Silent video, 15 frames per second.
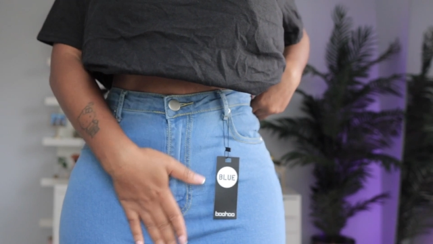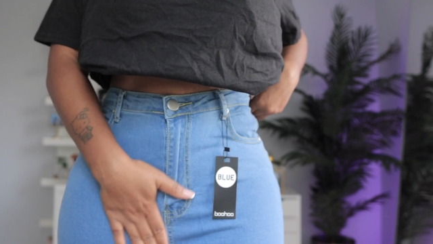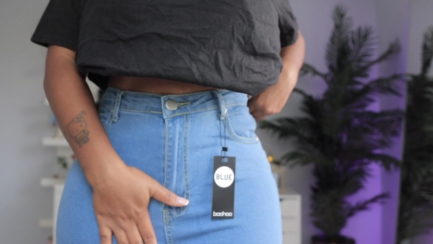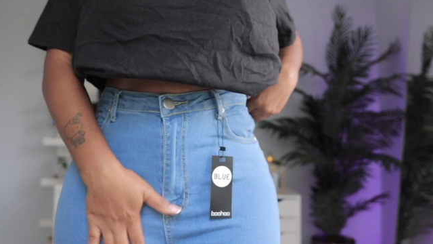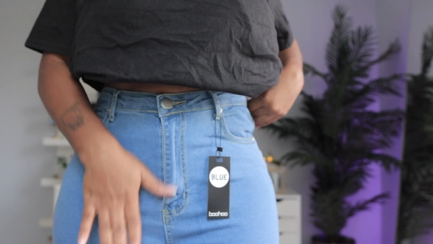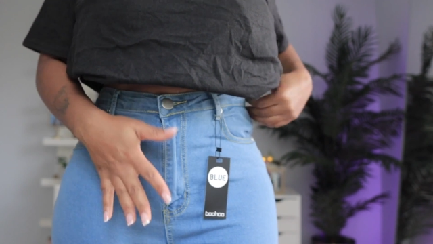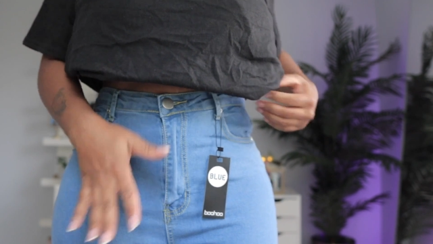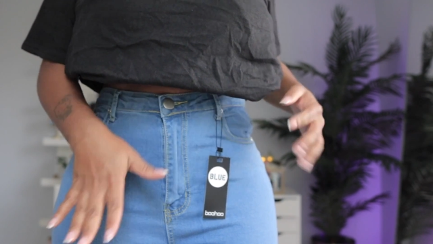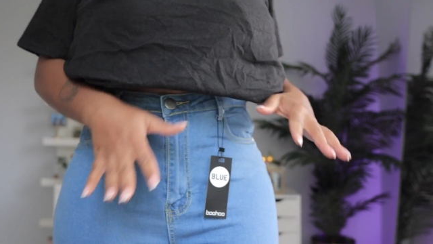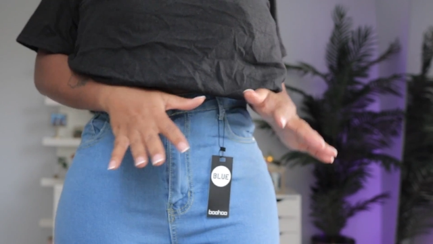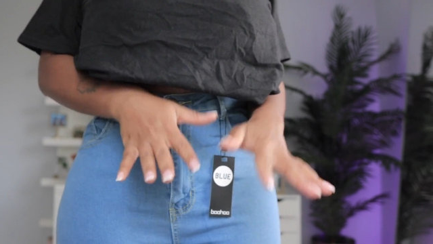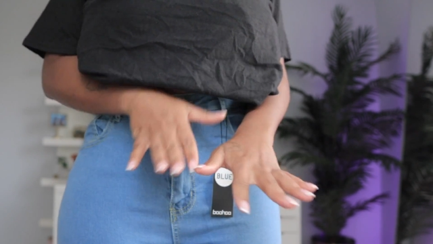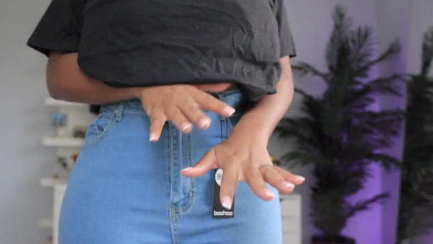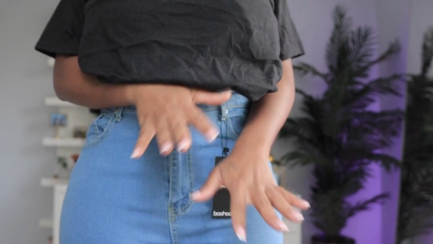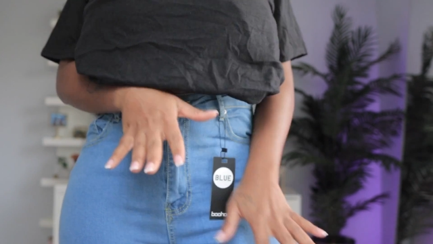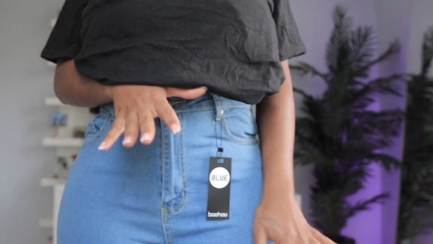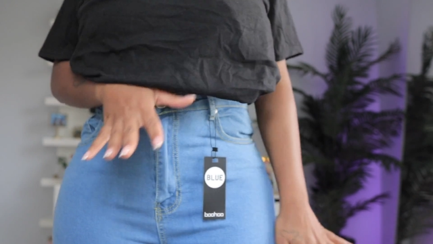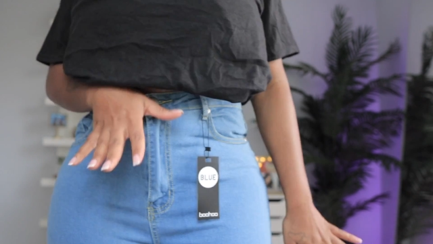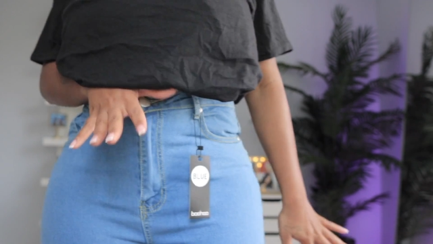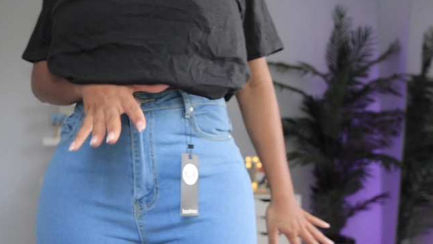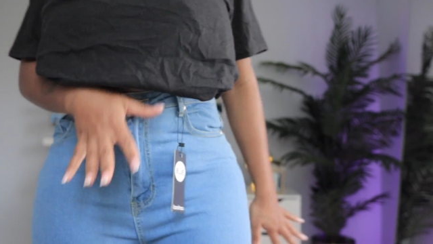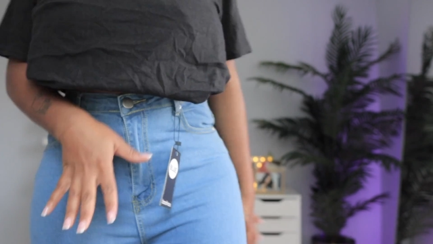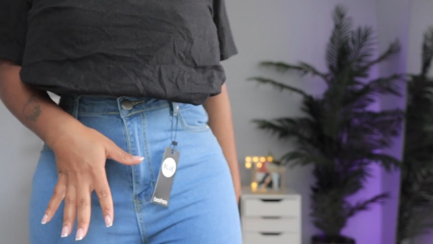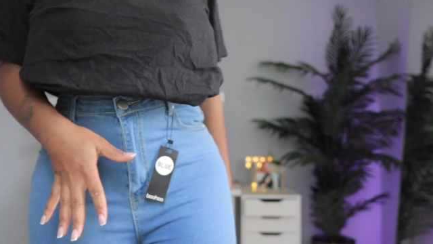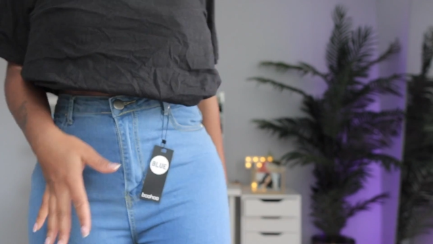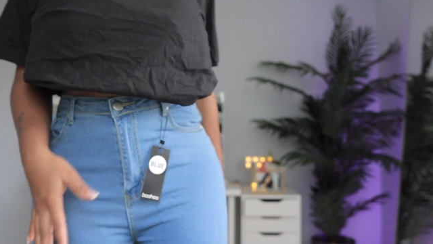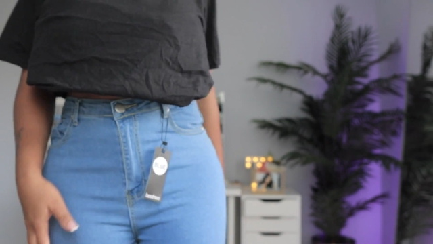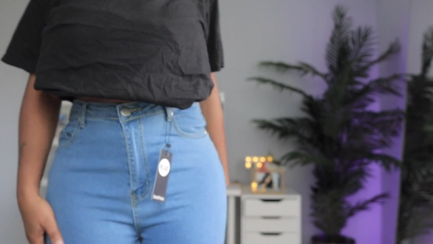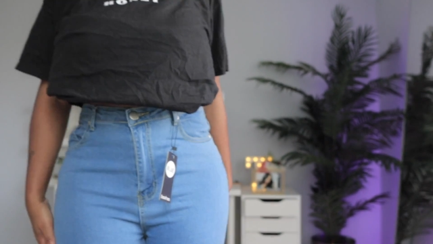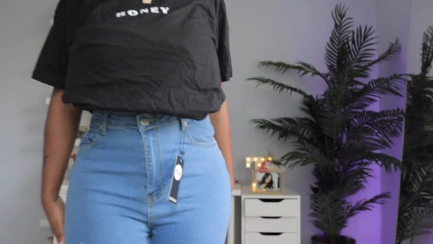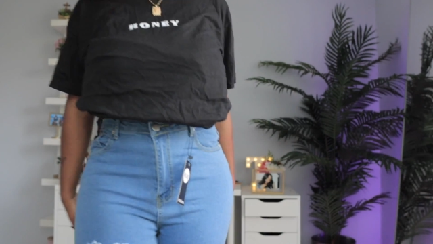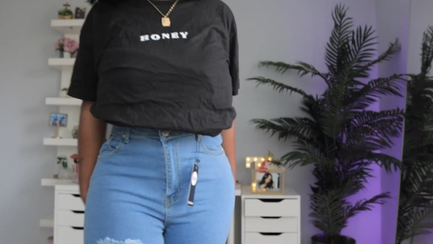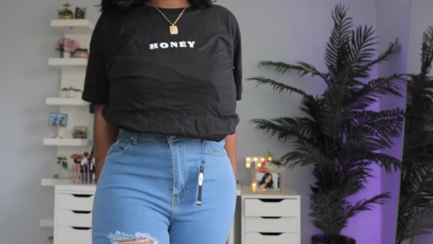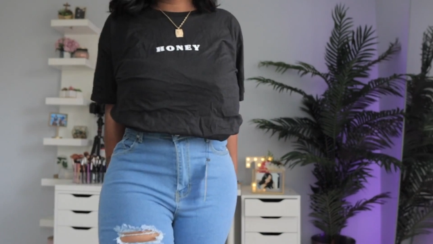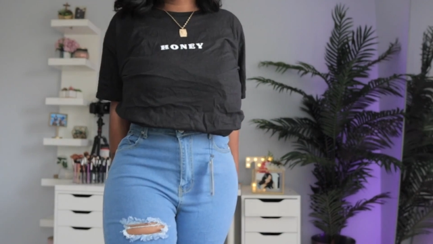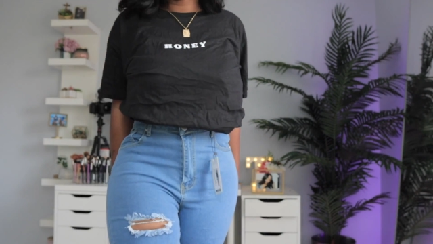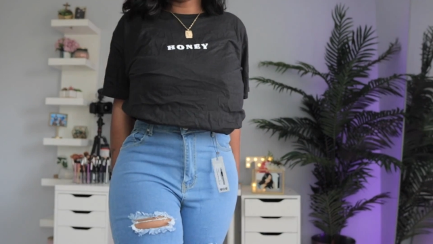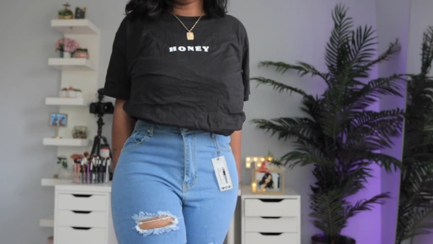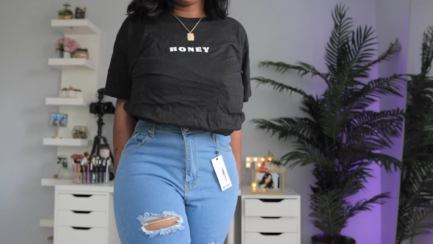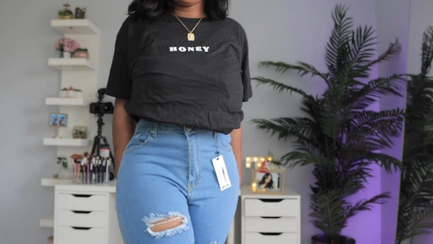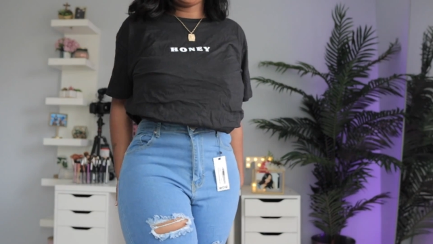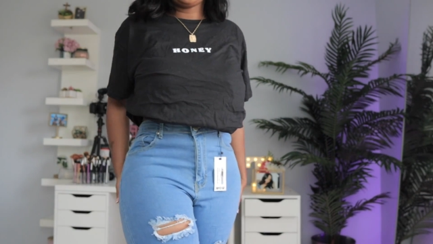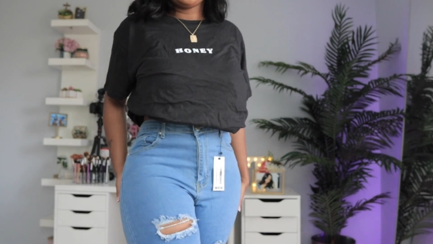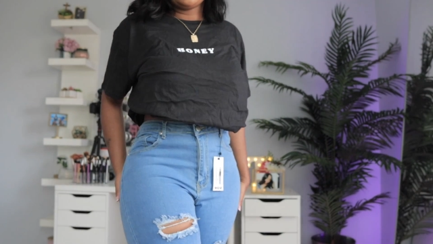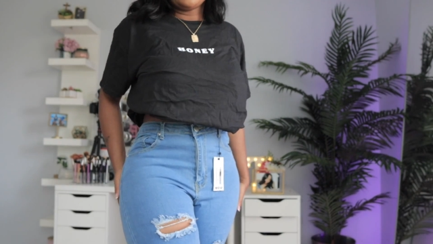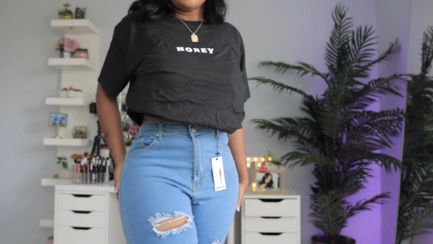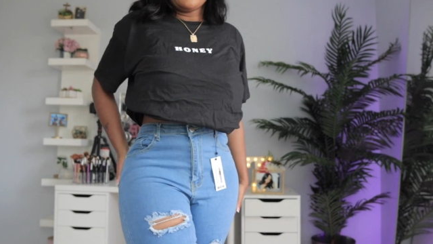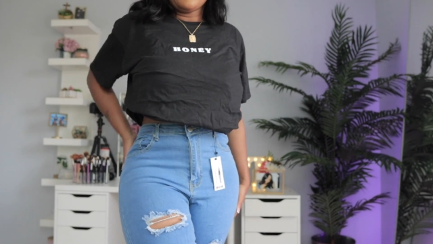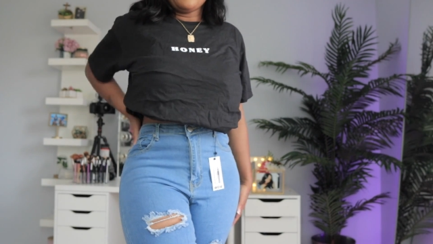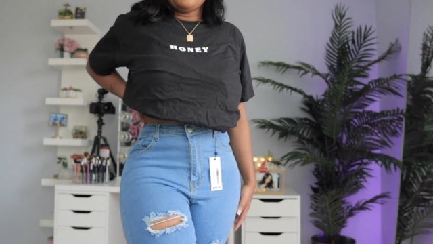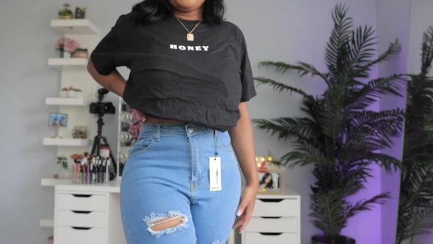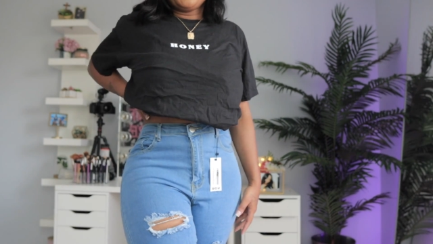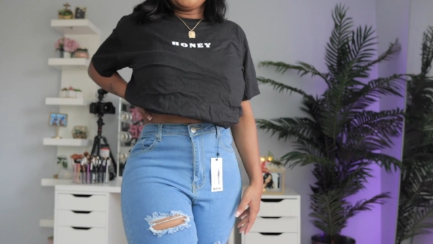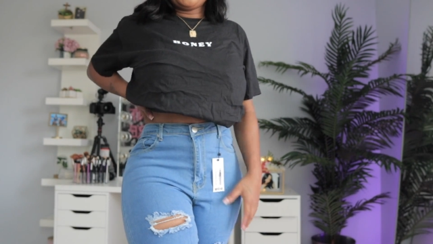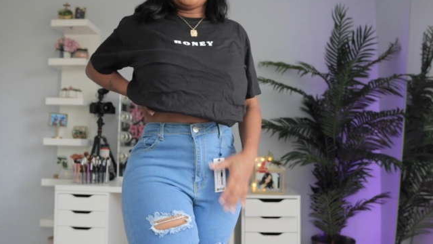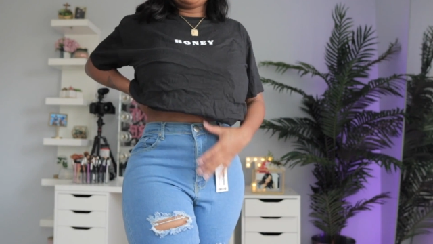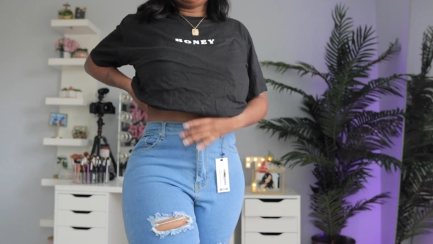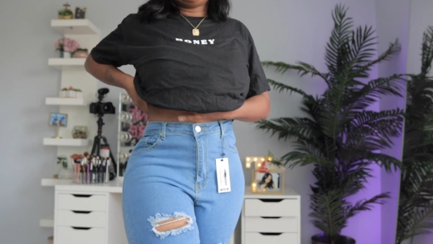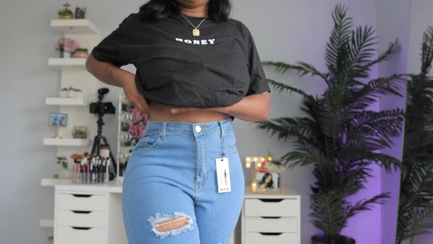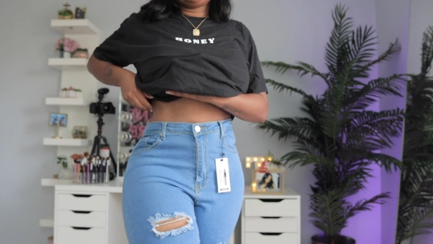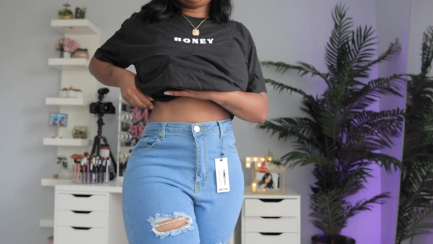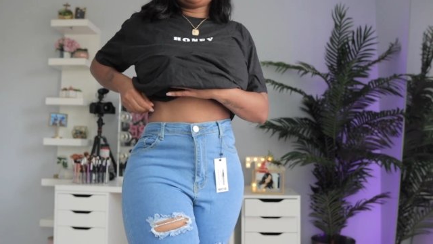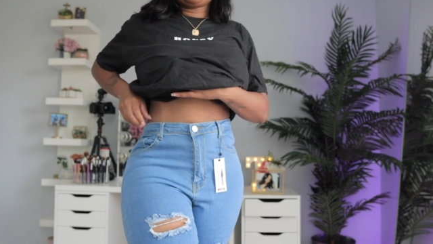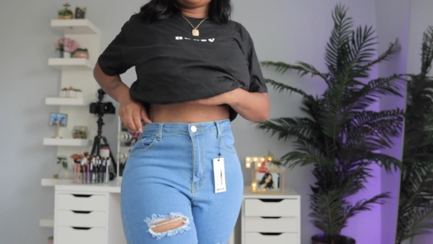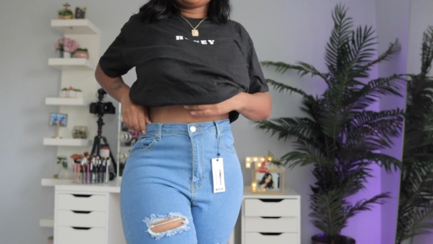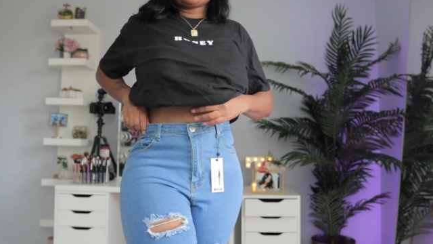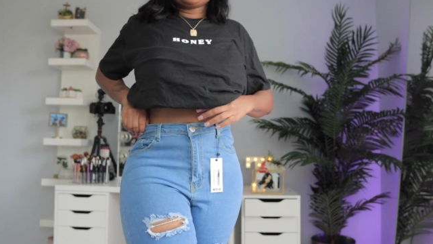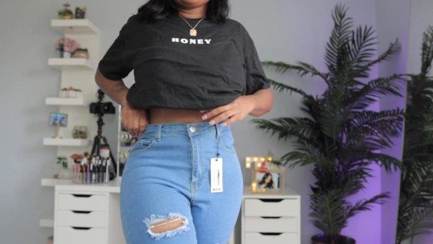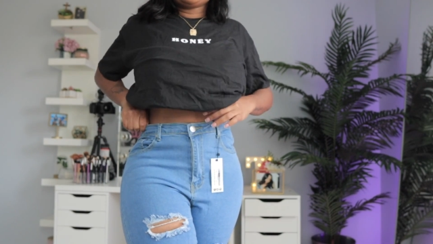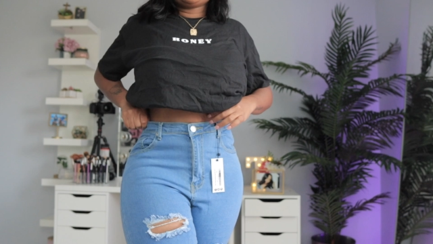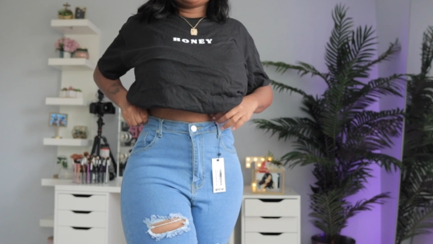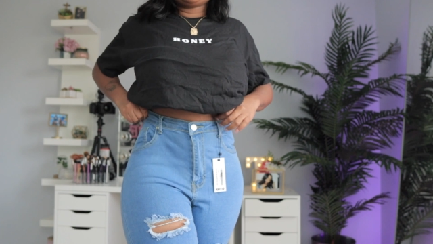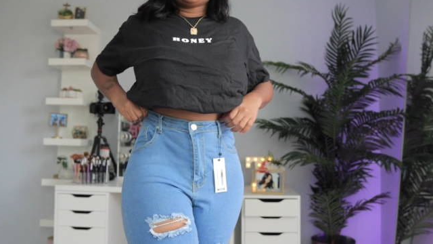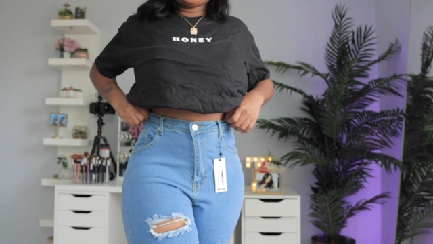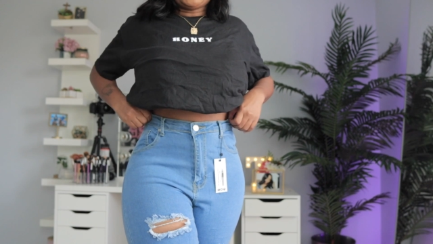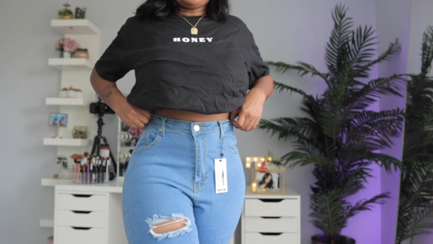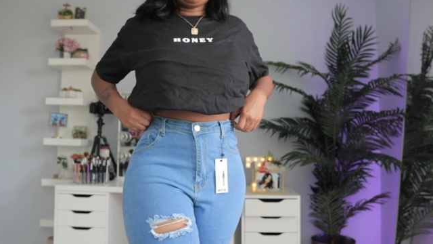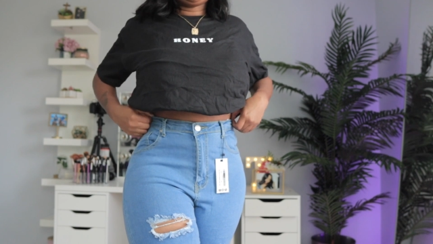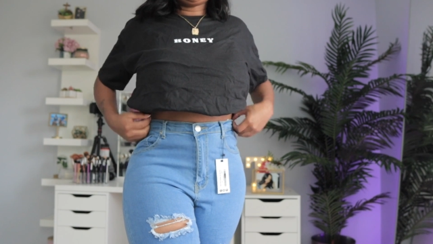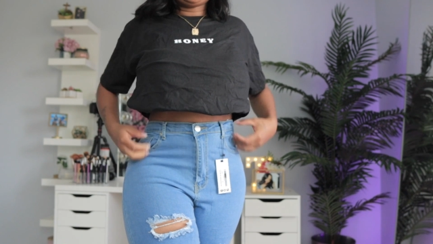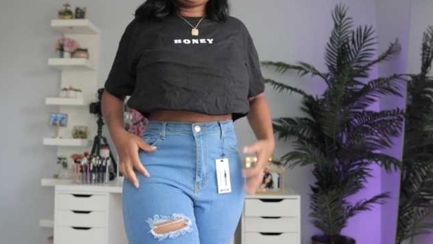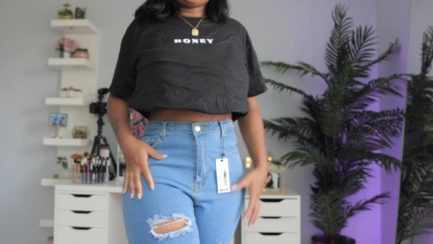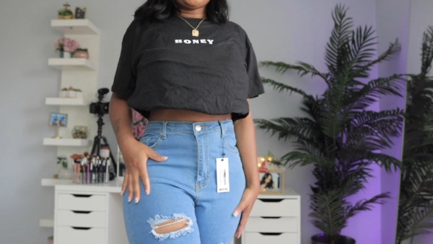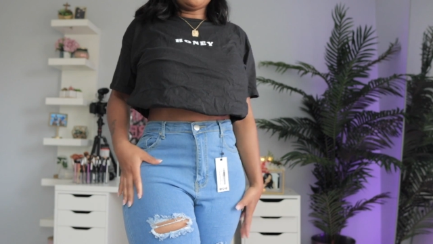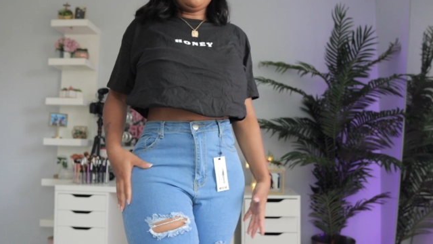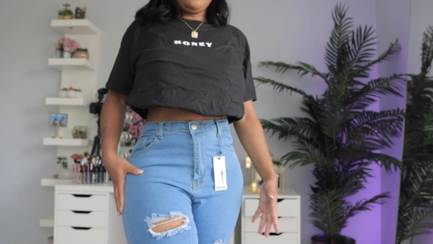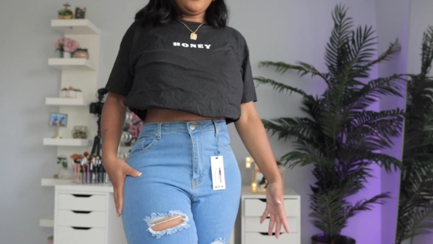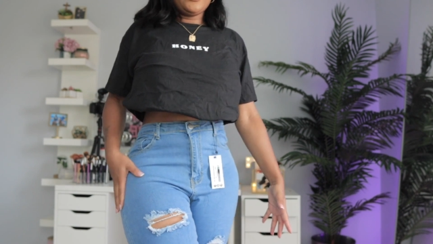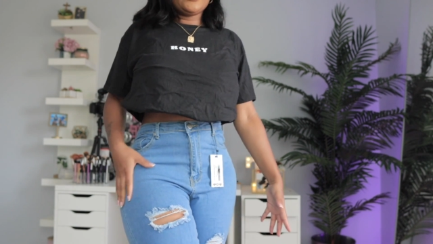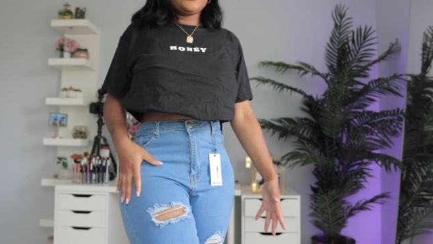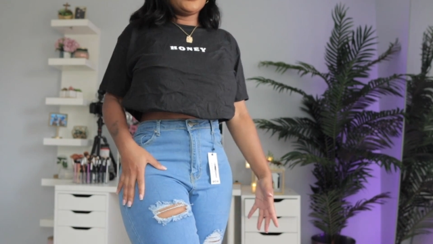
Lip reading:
Nobody's mouth can be seen.